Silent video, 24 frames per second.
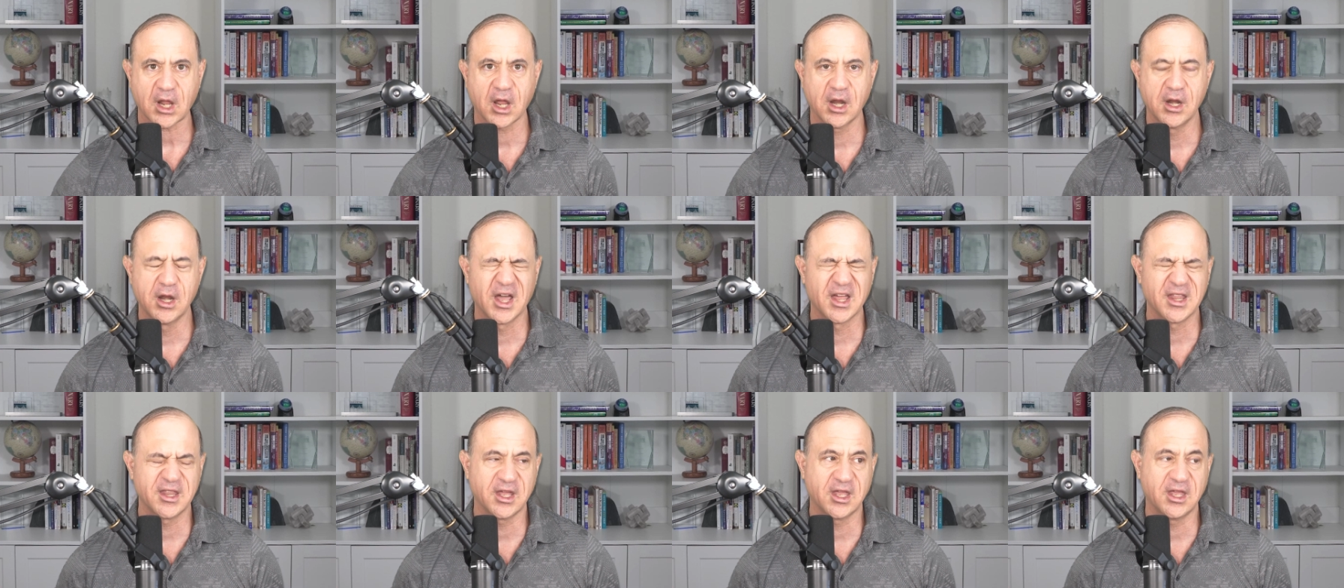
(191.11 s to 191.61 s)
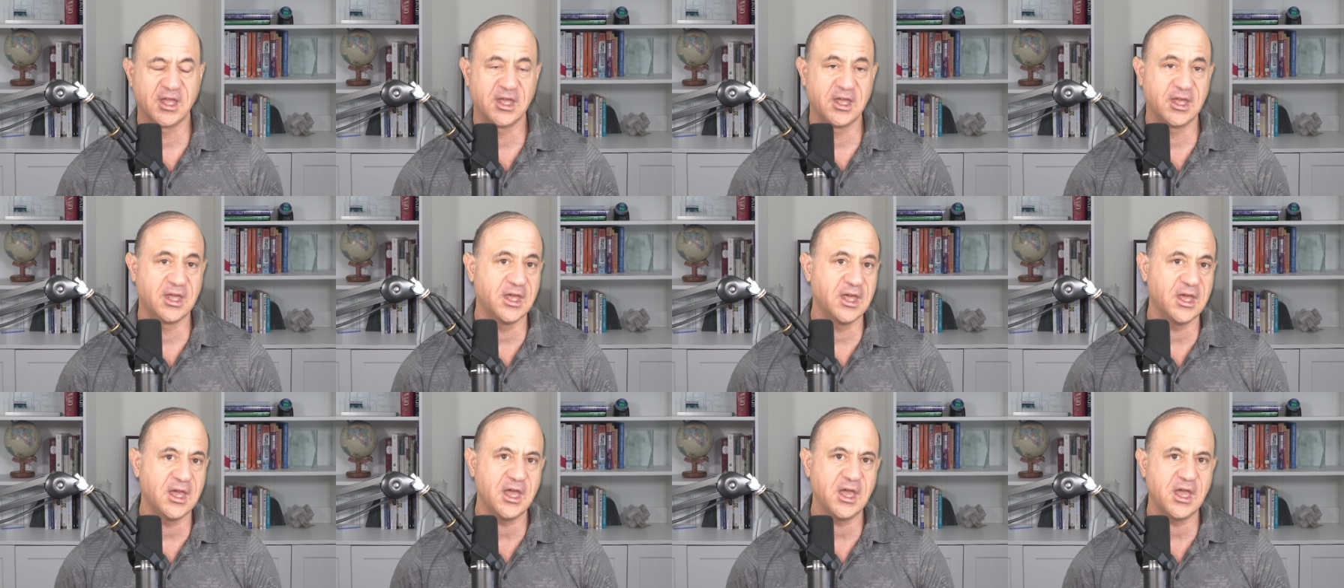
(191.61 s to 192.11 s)
Now, the
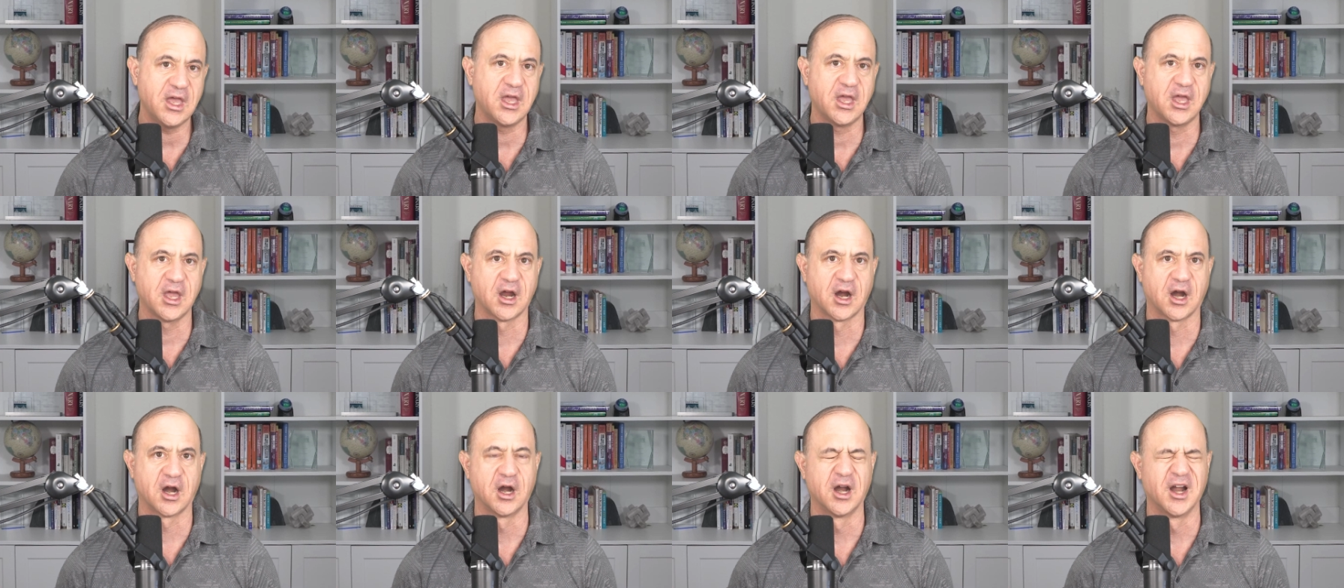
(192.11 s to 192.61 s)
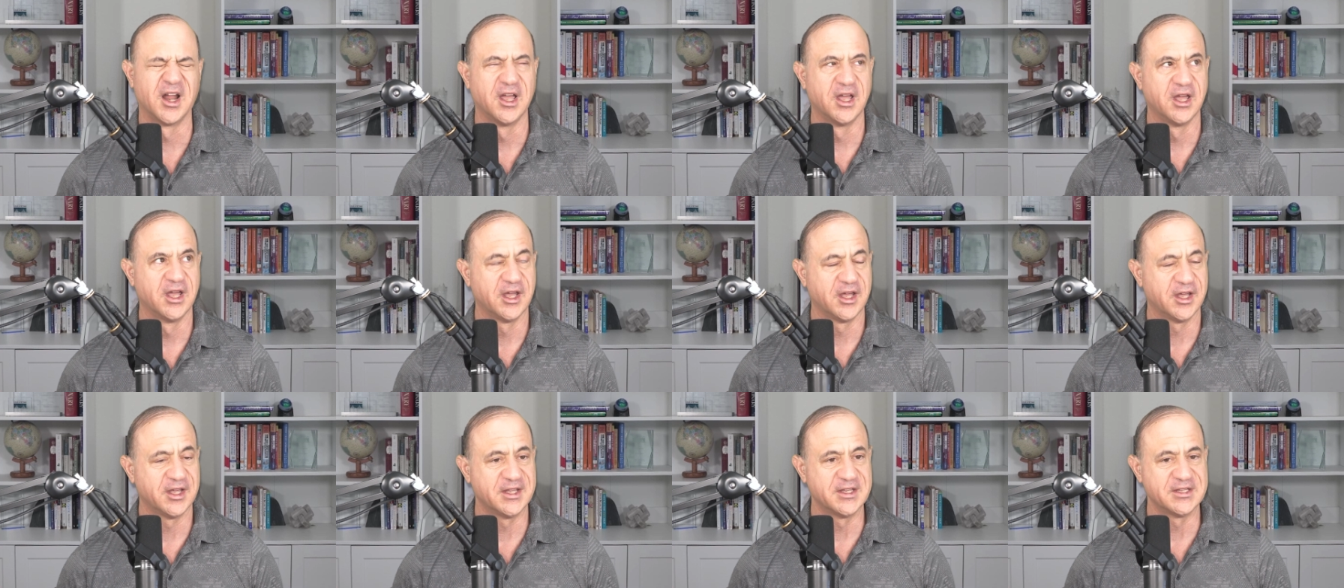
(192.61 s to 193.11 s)
key here
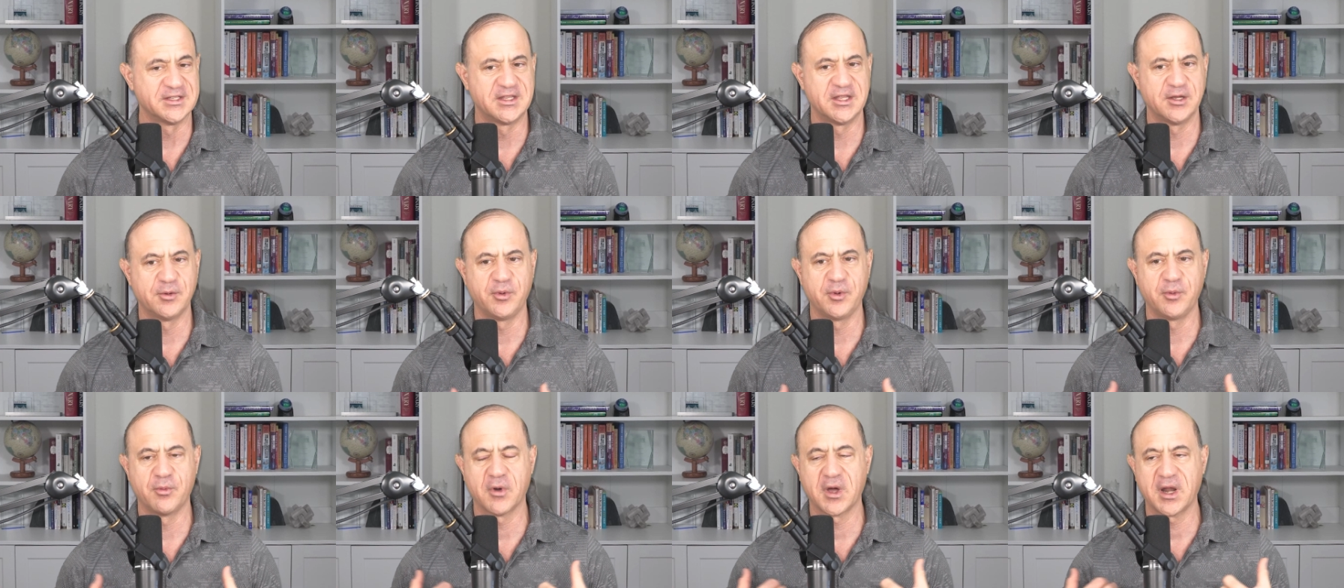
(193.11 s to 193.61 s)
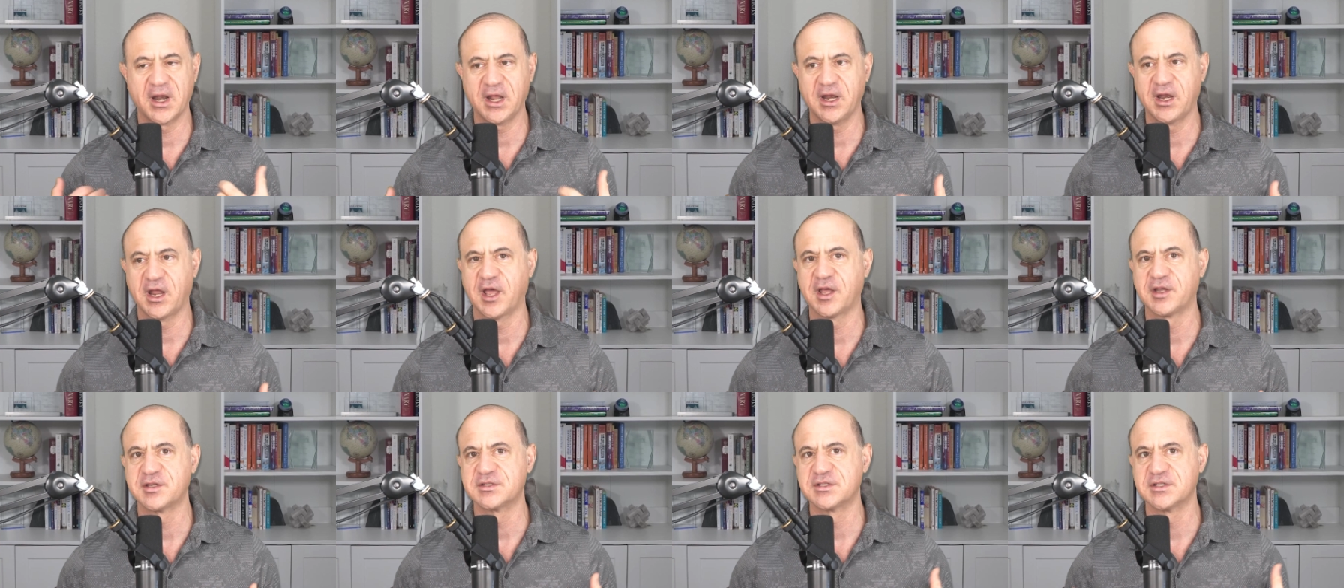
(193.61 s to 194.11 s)
is that we want to
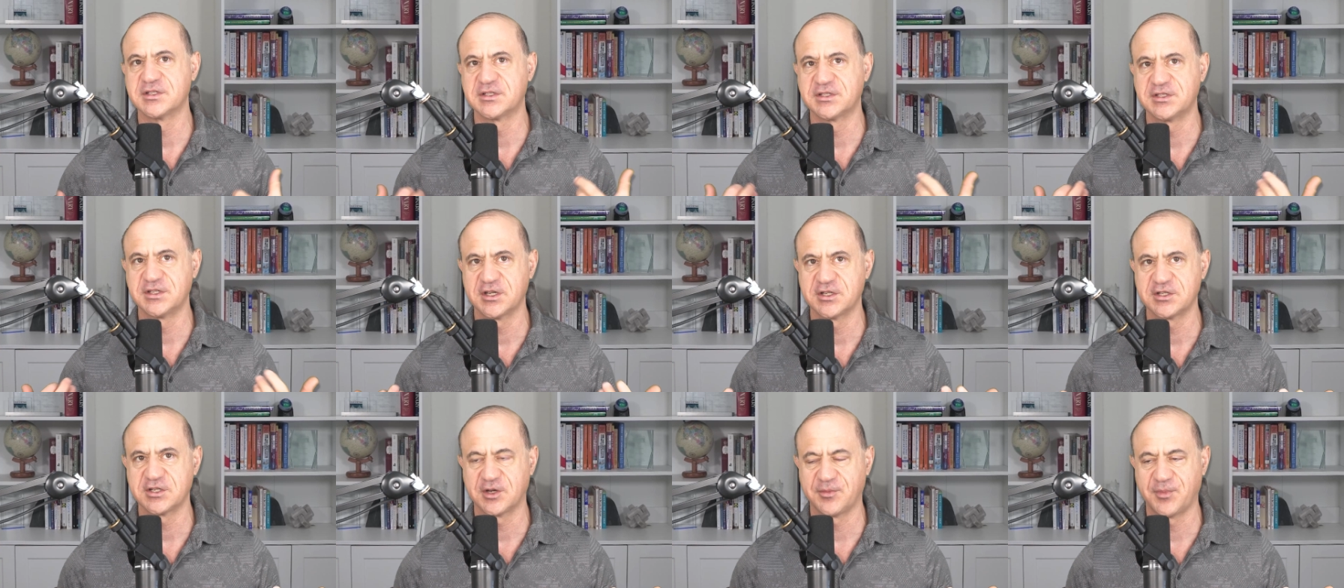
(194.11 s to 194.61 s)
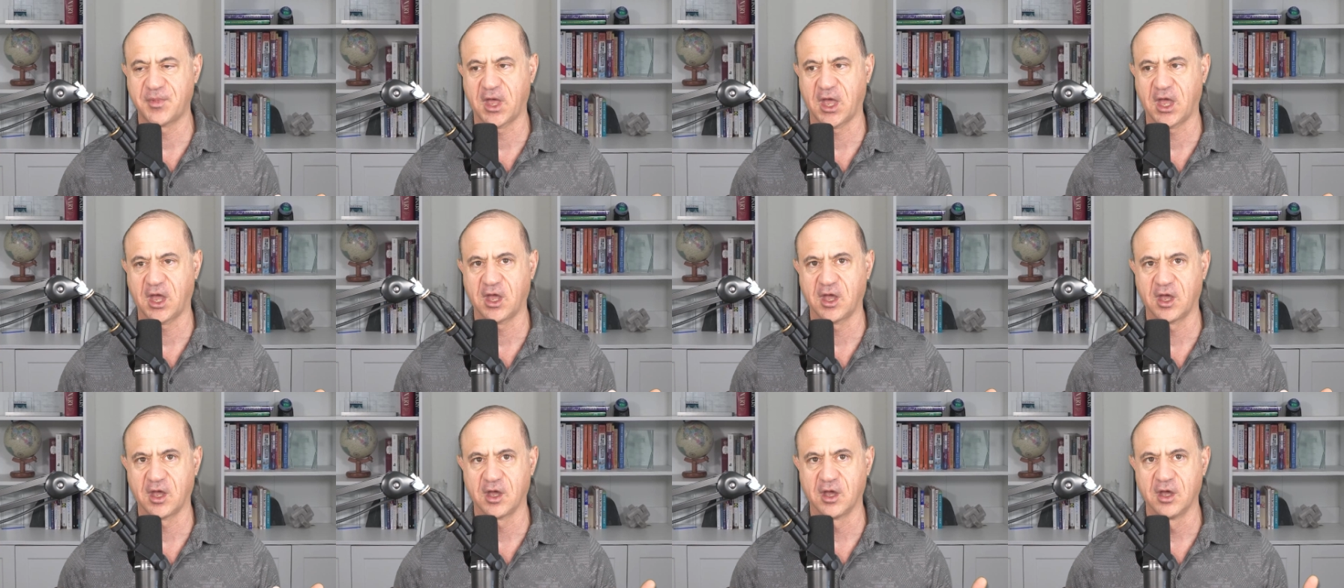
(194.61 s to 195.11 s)
enhance
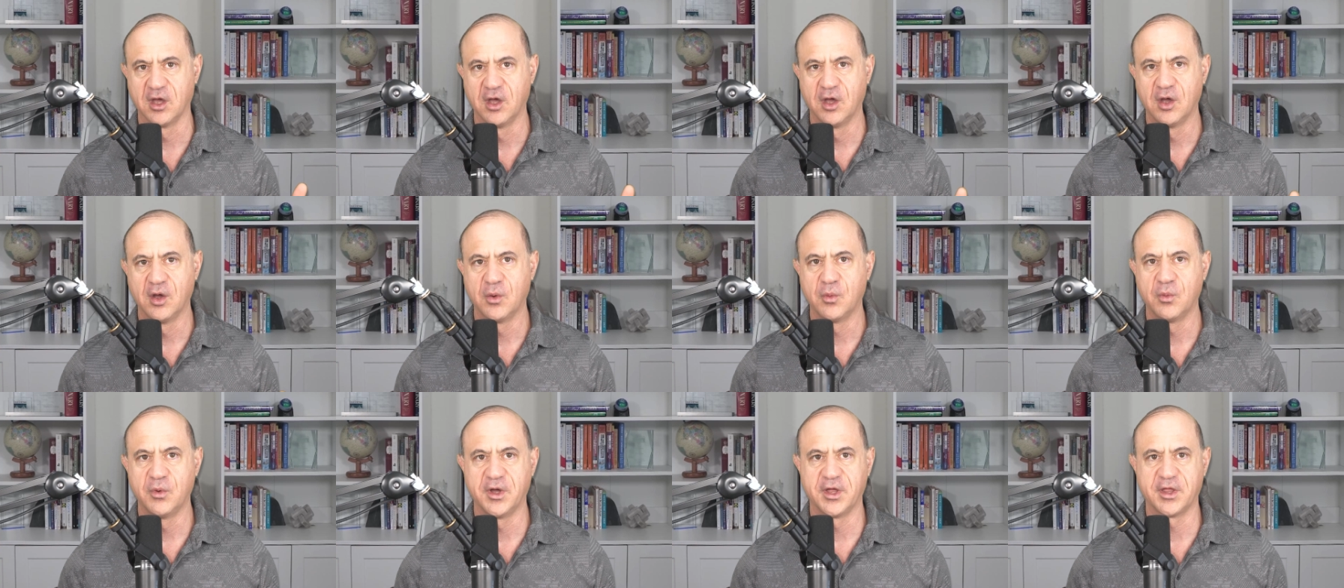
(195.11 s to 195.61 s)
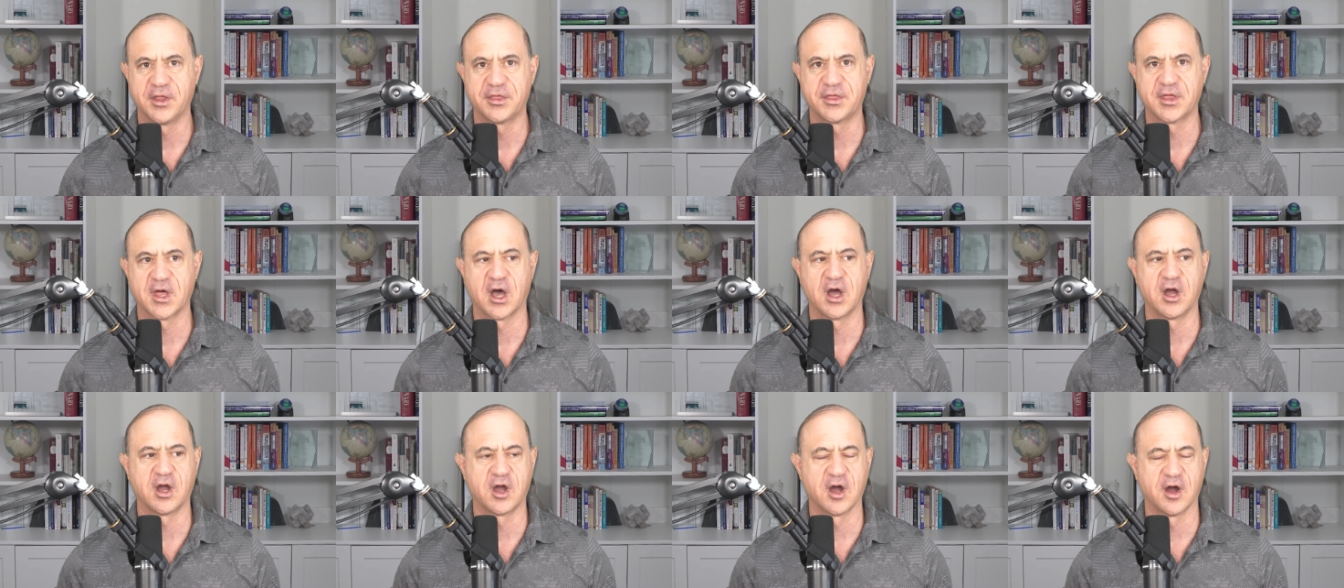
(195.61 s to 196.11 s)
decision-making with
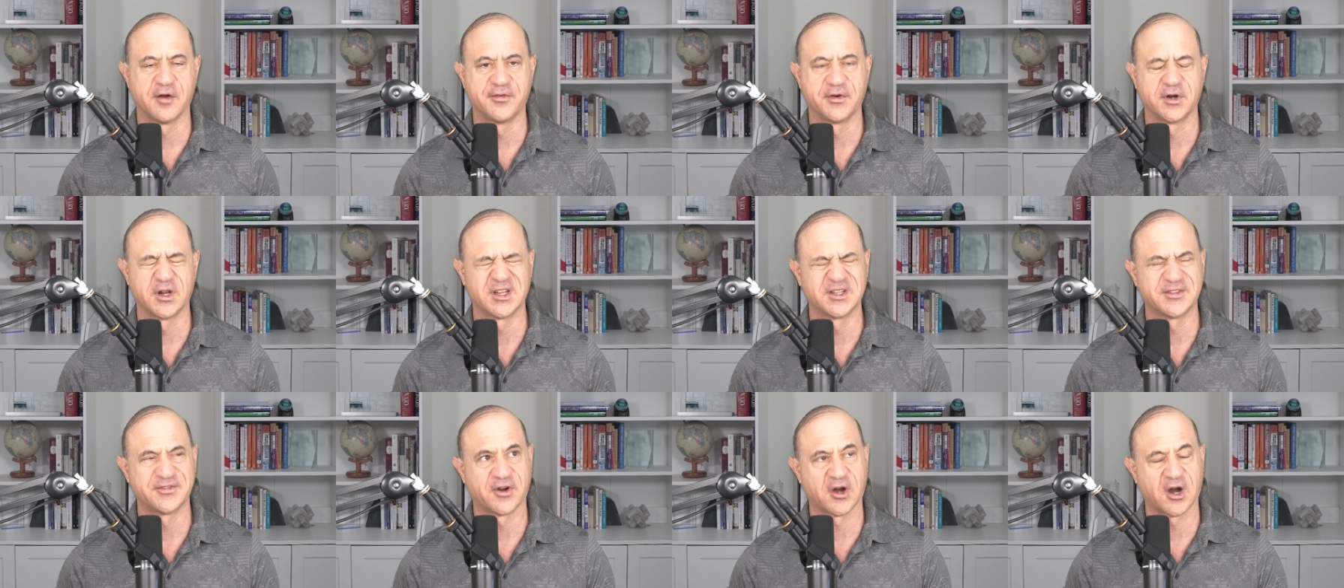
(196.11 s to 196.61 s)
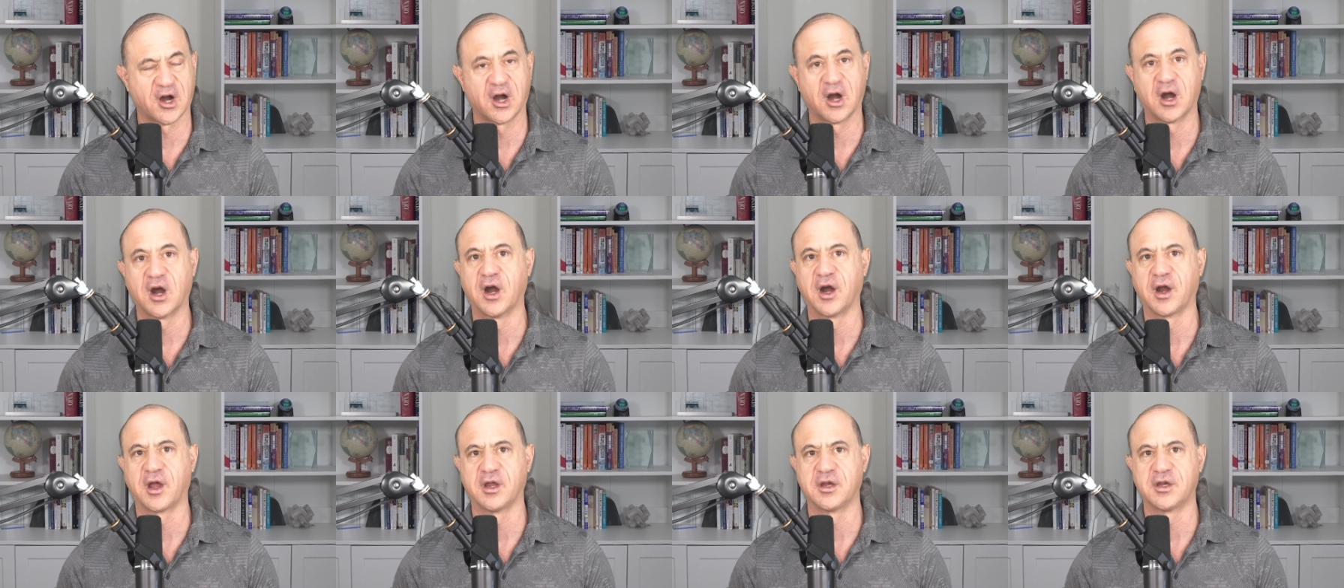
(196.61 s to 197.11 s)
governance for our
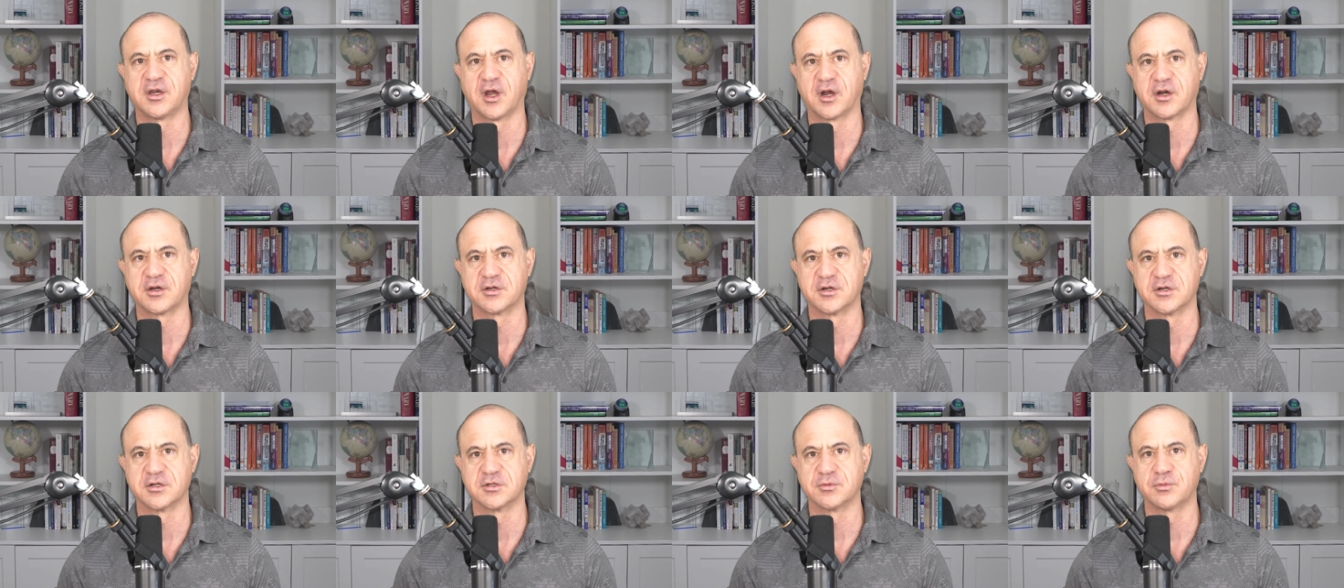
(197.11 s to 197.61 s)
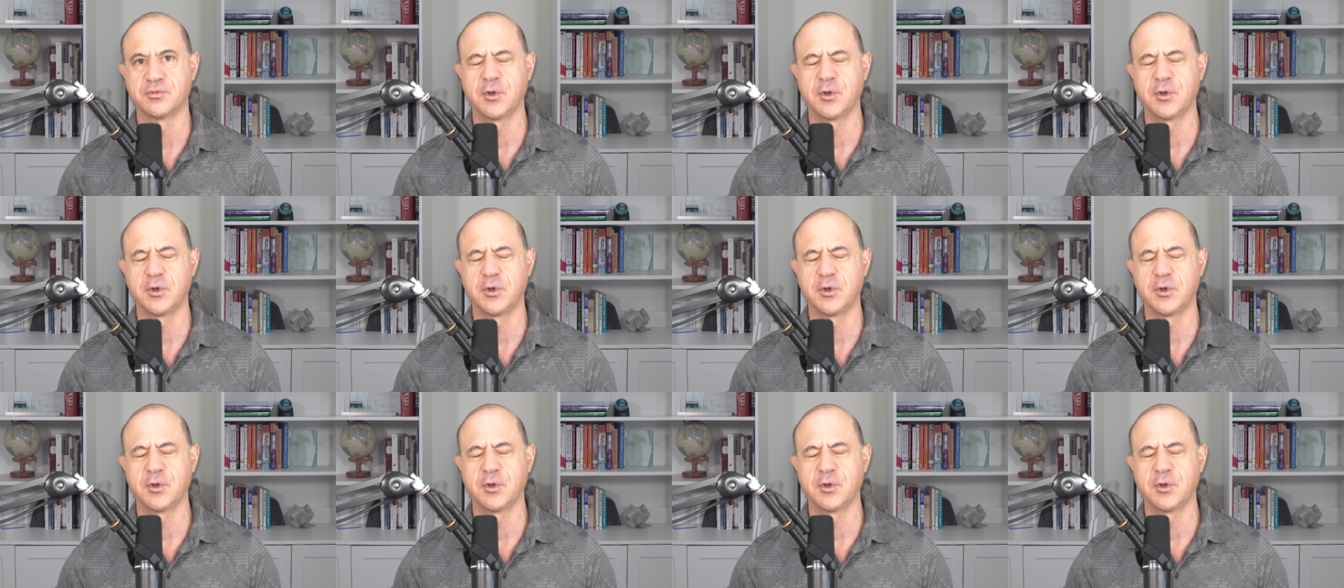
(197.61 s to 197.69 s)
architectures.